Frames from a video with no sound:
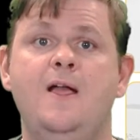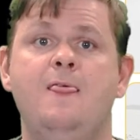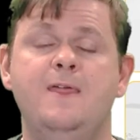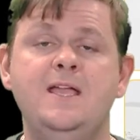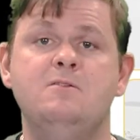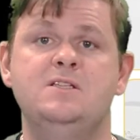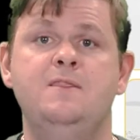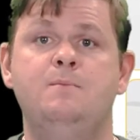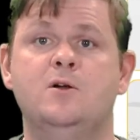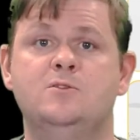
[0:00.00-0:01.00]
Think outside
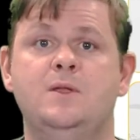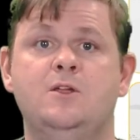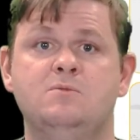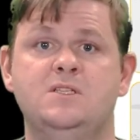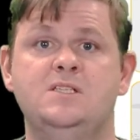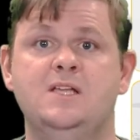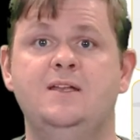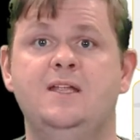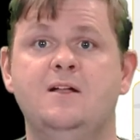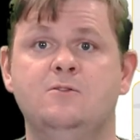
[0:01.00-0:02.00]
the box when it comes to
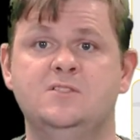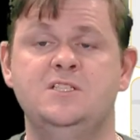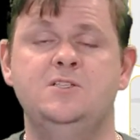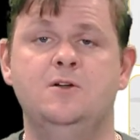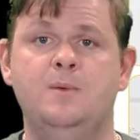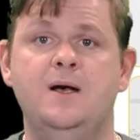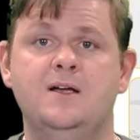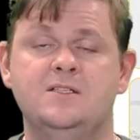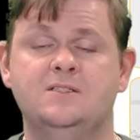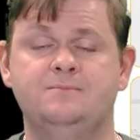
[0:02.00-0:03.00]
designing angles into your parts.